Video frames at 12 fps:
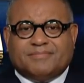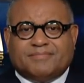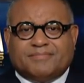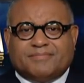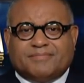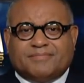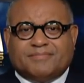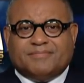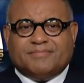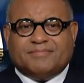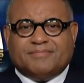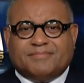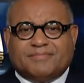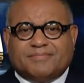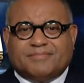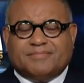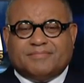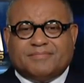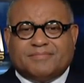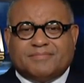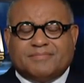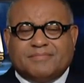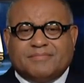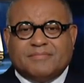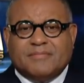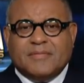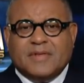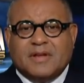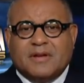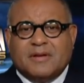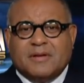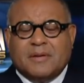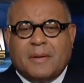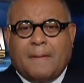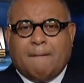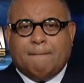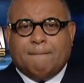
This person isn't speaking.